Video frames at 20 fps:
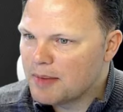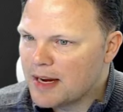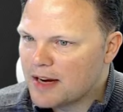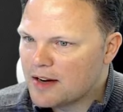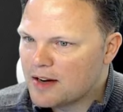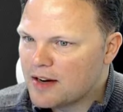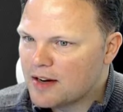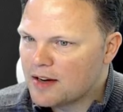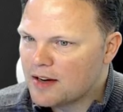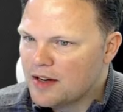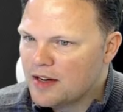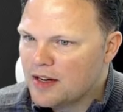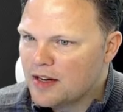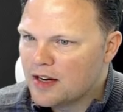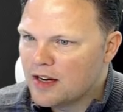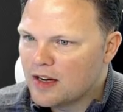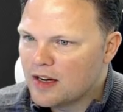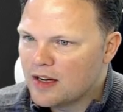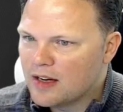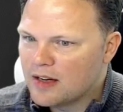background.
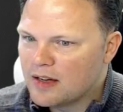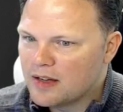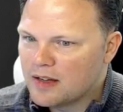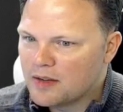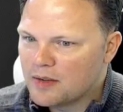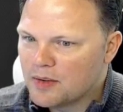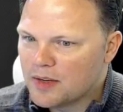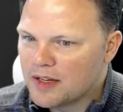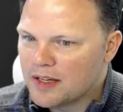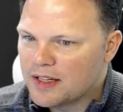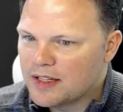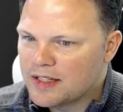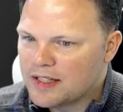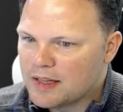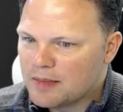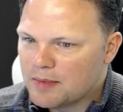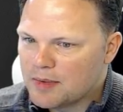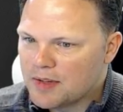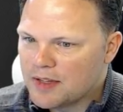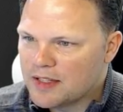We're going to
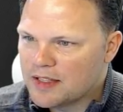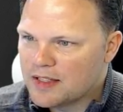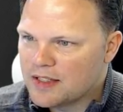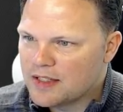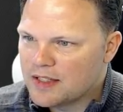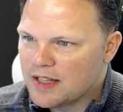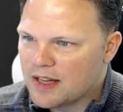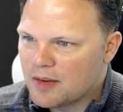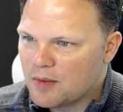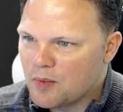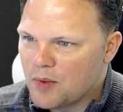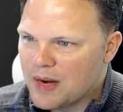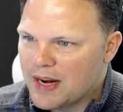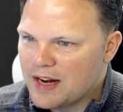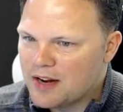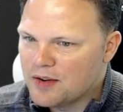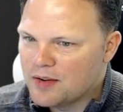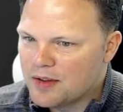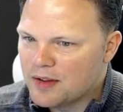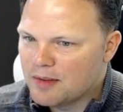disable this. This is that
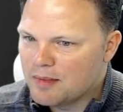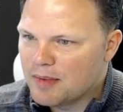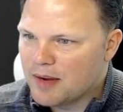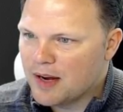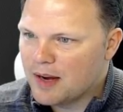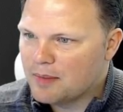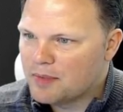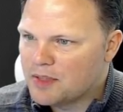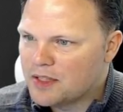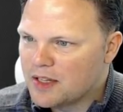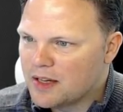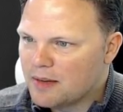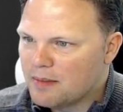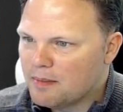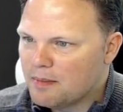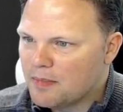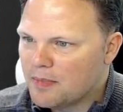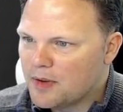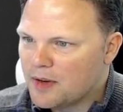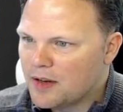window that pops
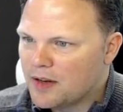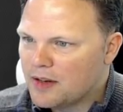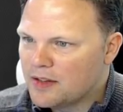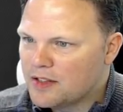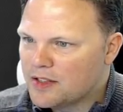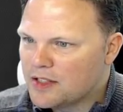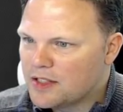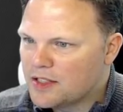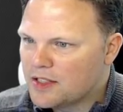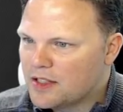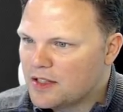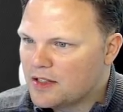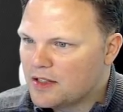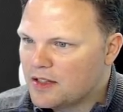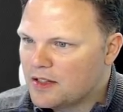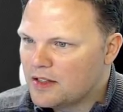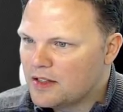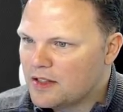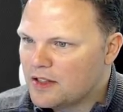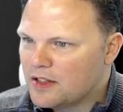up. Just
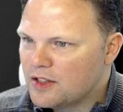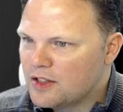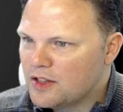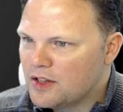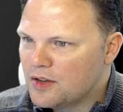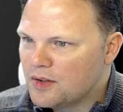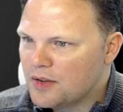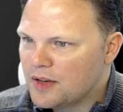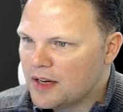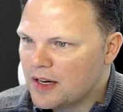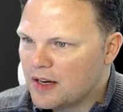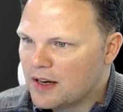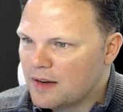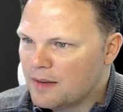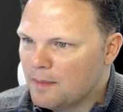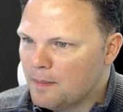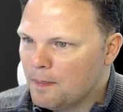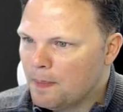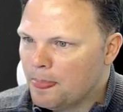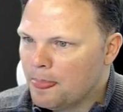don't need
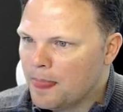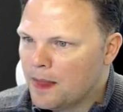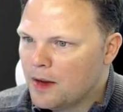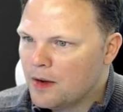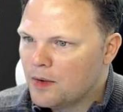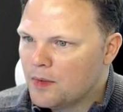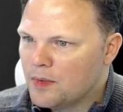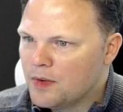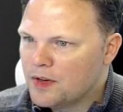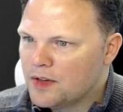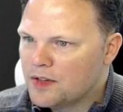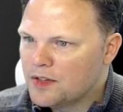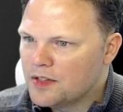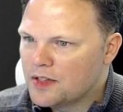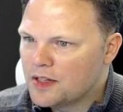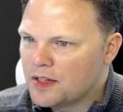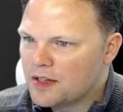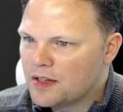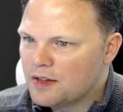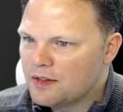it.
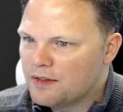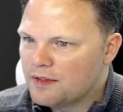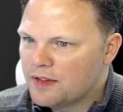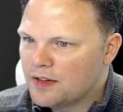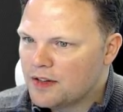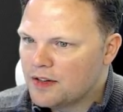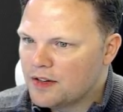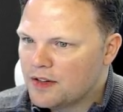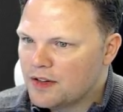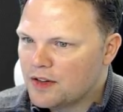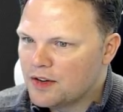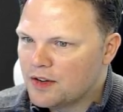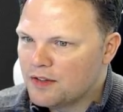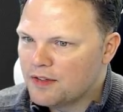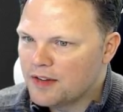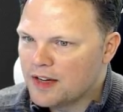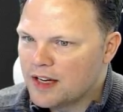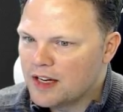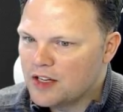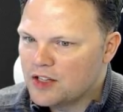Windows Defender
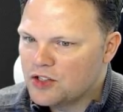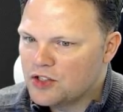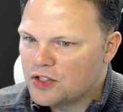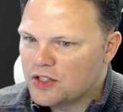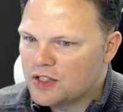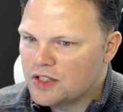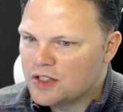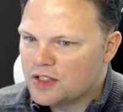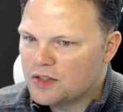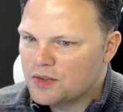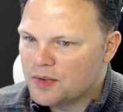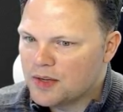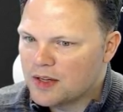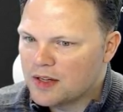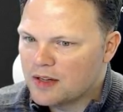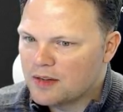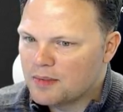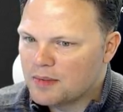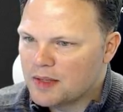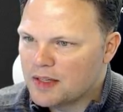notifications.
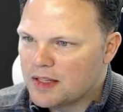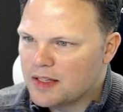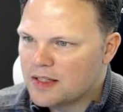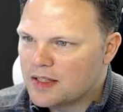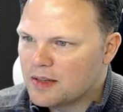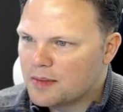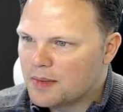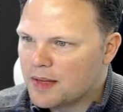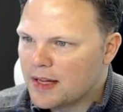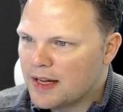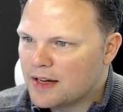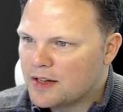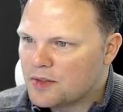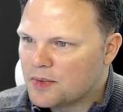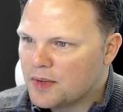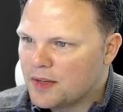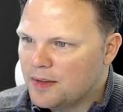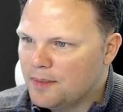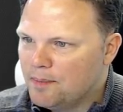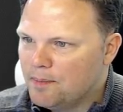I'm going to disable that
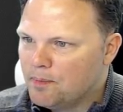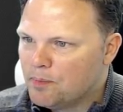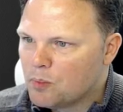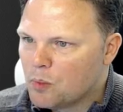as well.